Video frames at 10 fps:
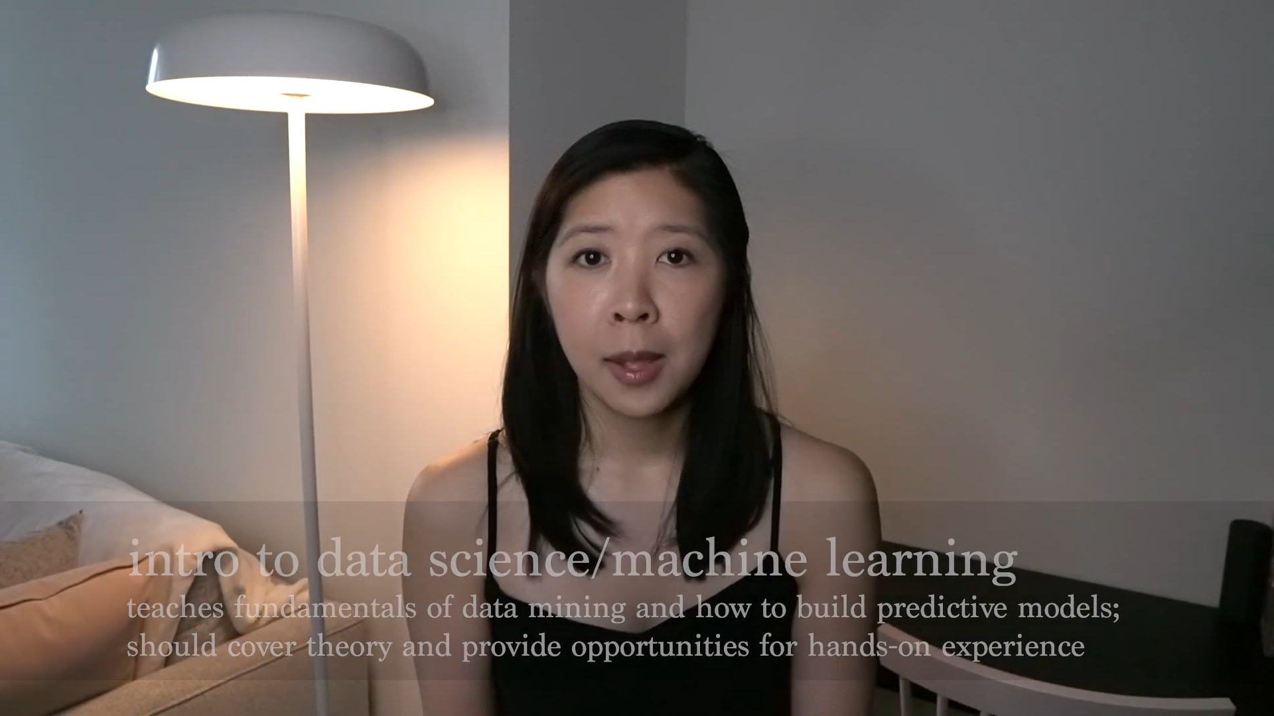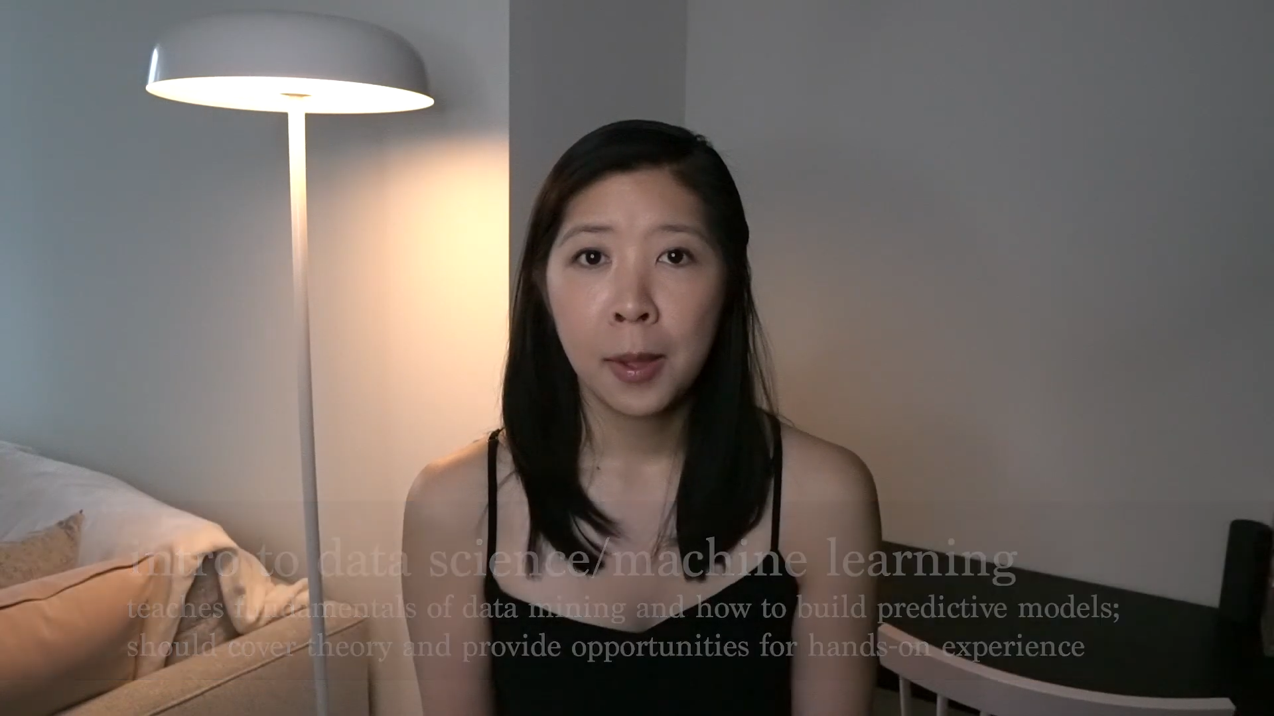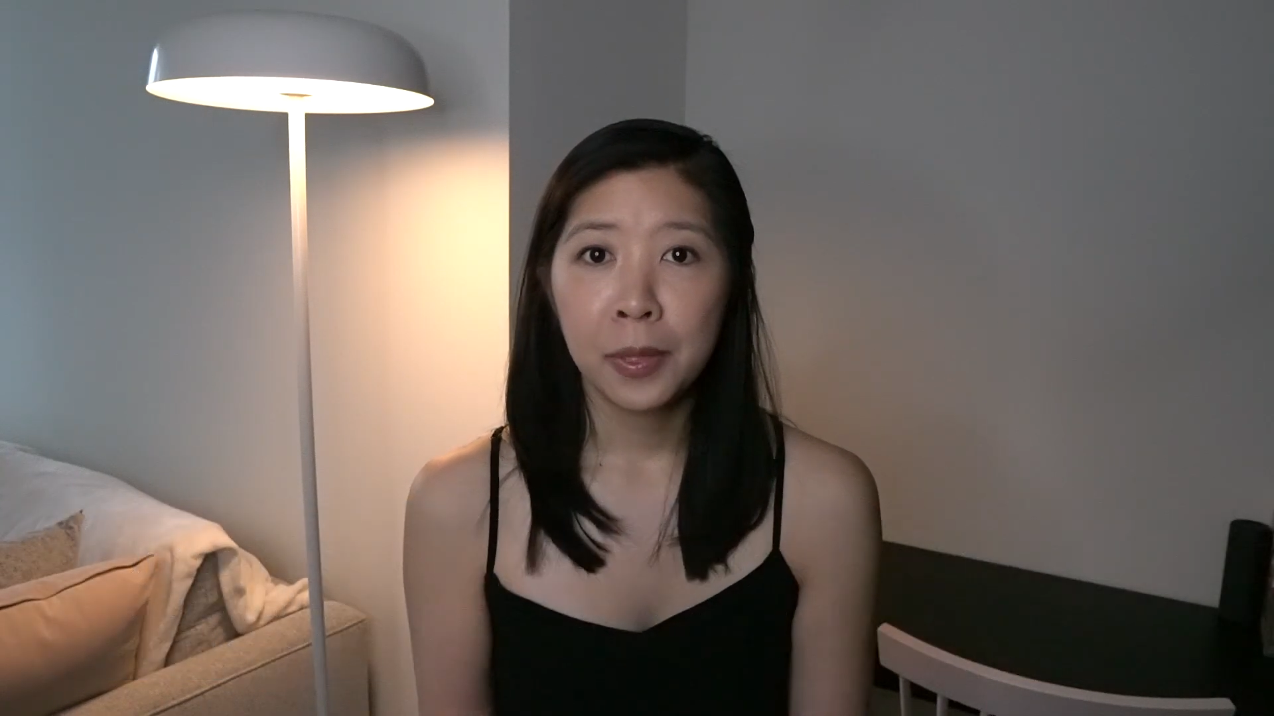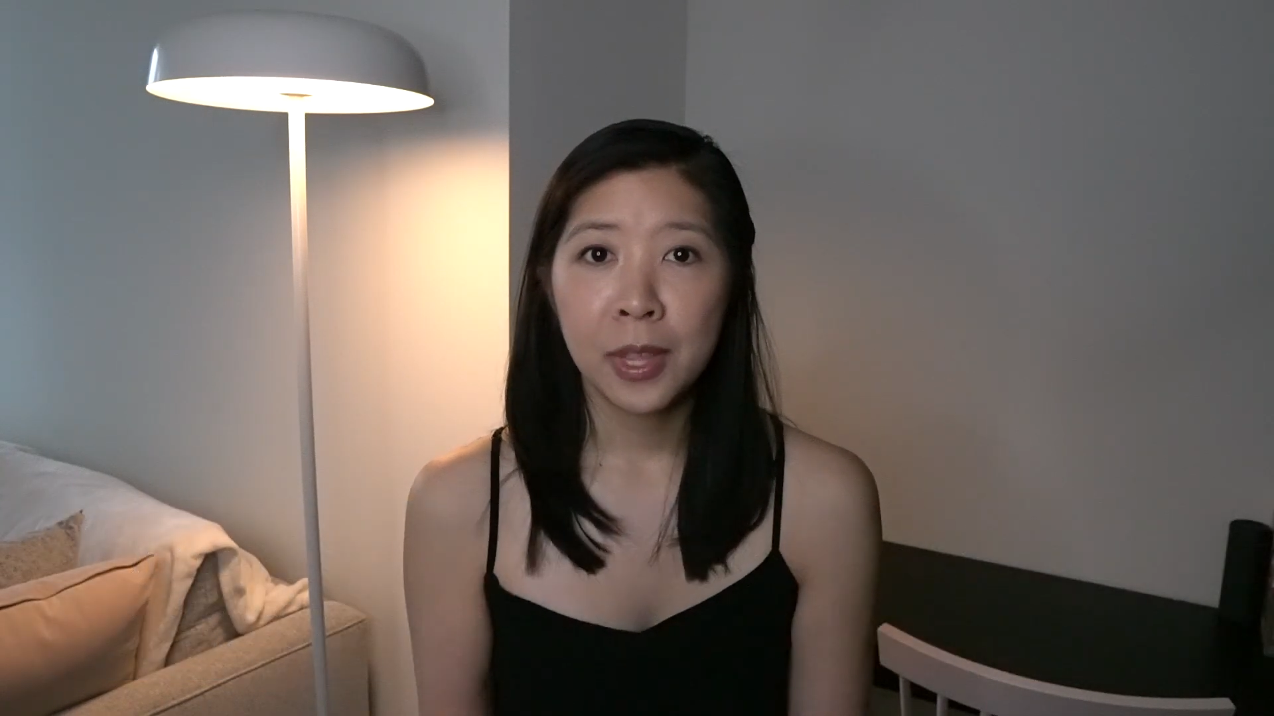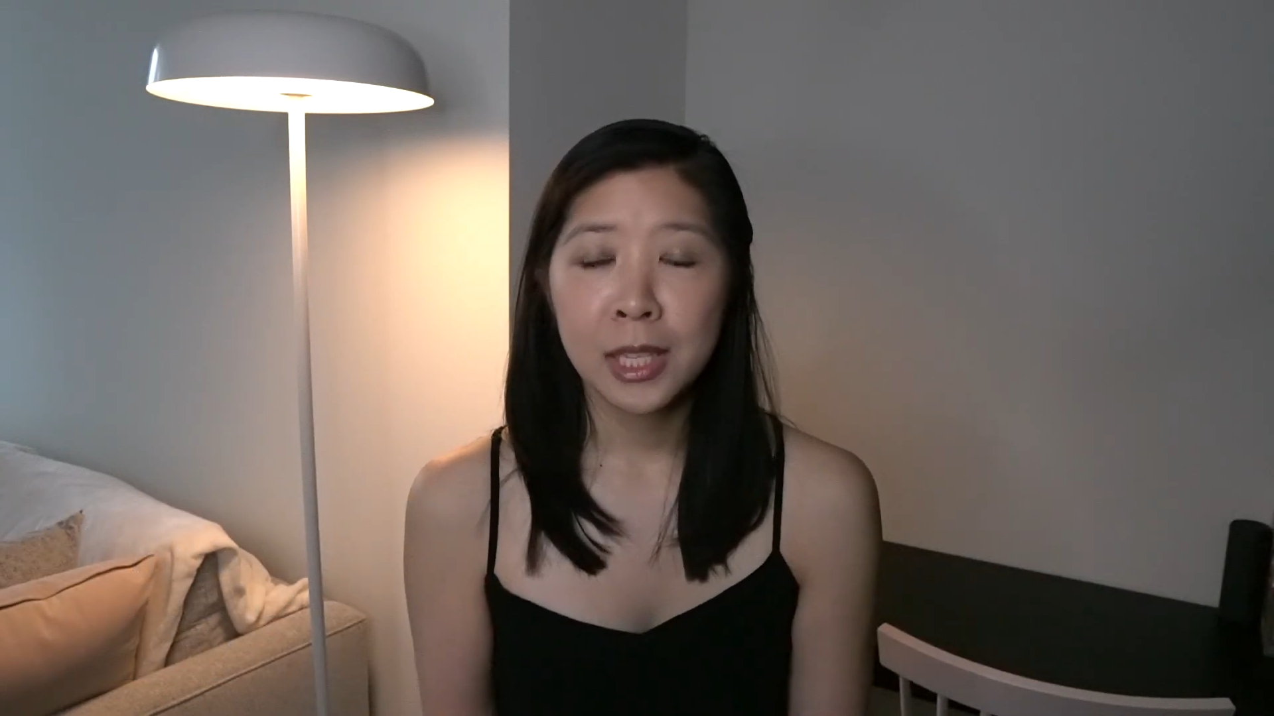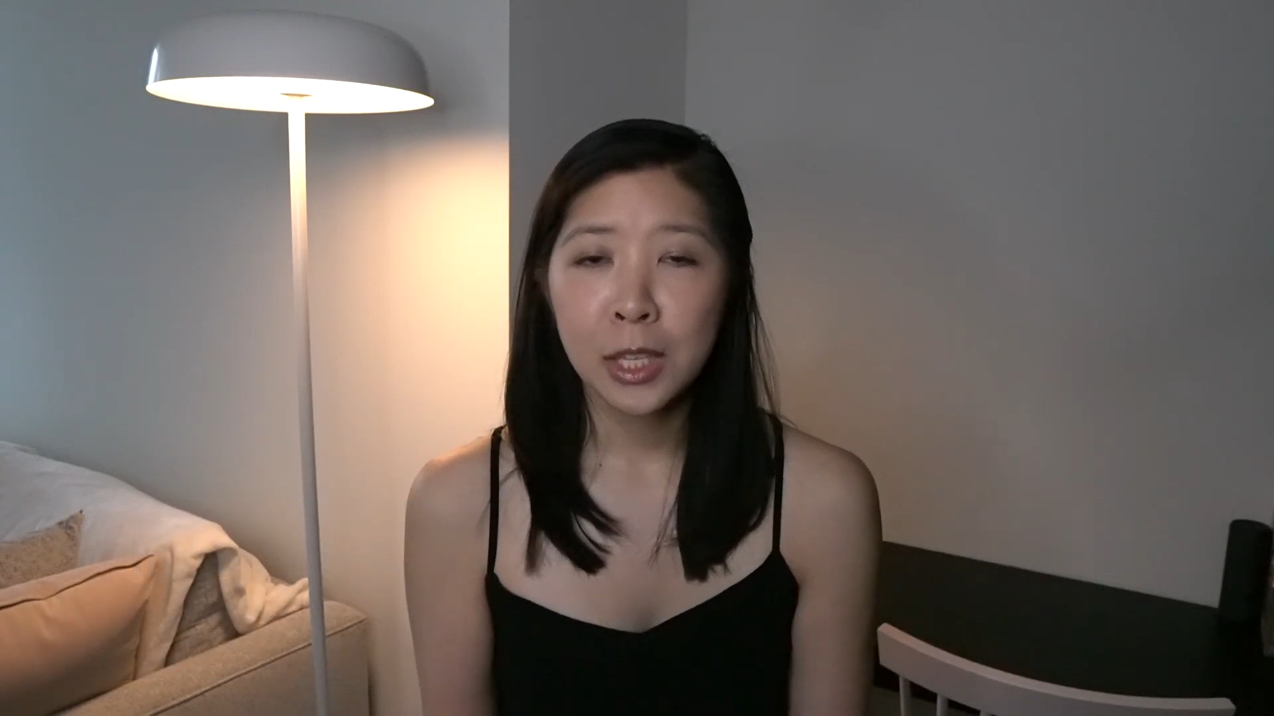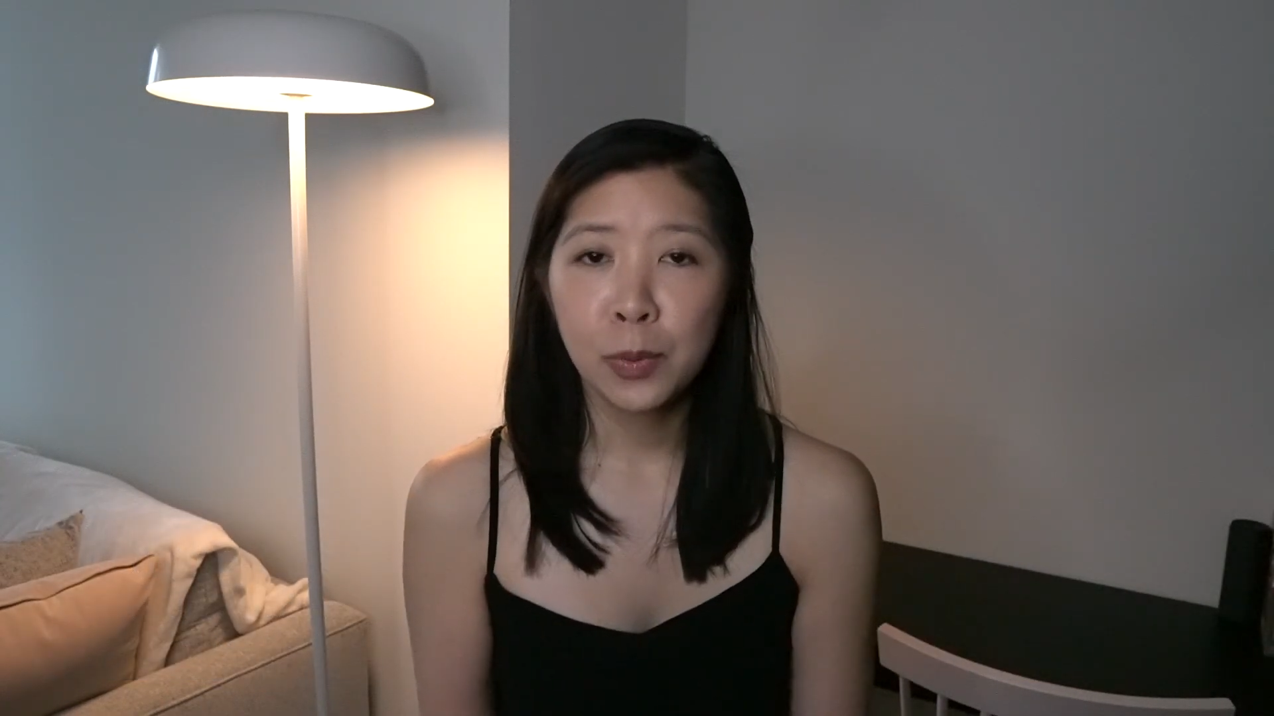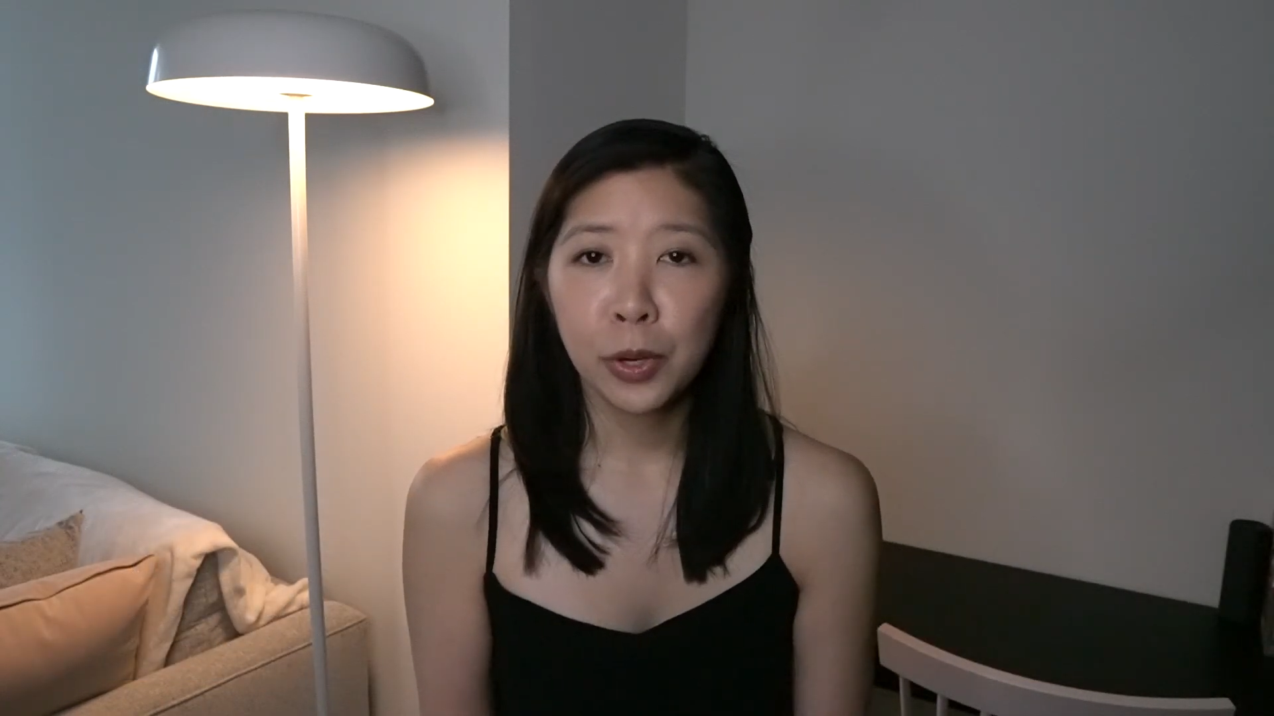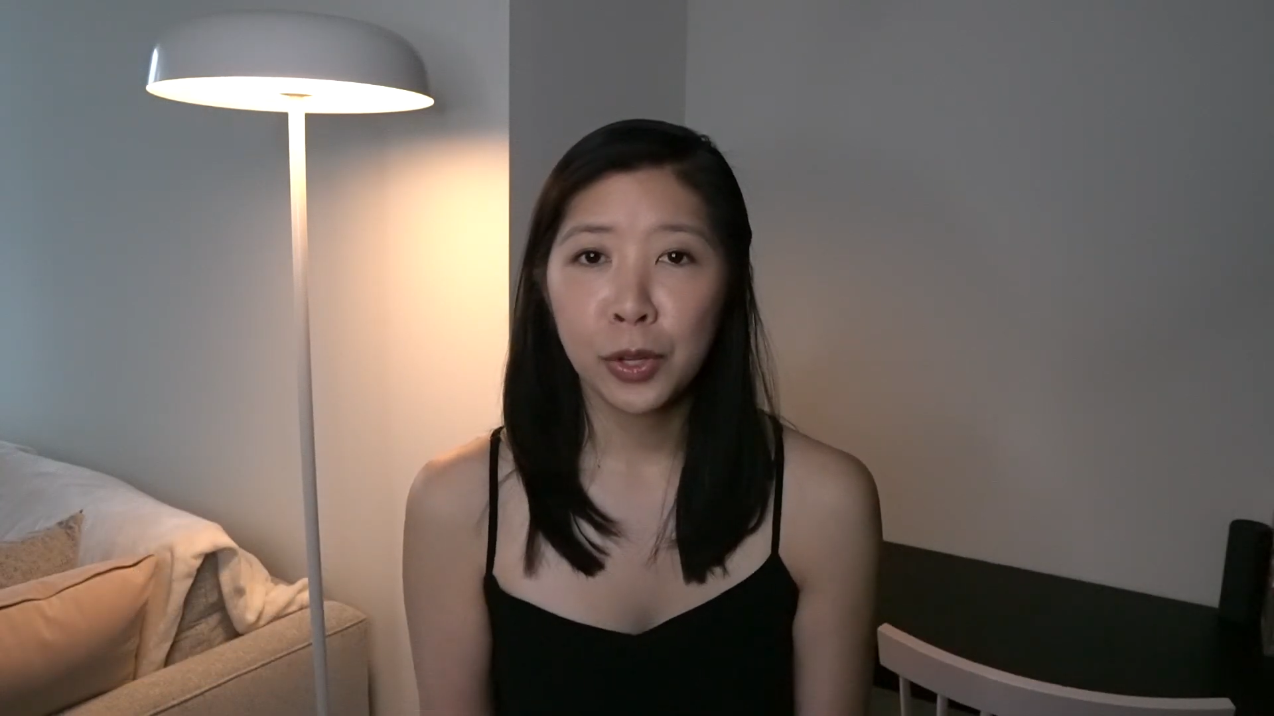but this is where